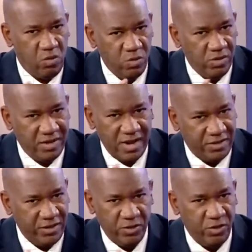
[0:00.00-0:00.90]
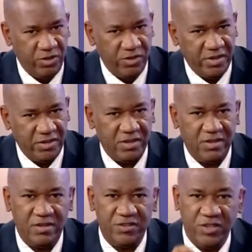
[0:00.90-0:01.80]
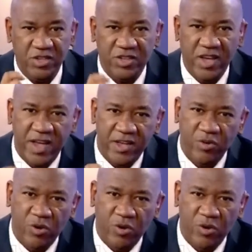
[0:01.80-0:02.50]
hold that inauguration. CJN,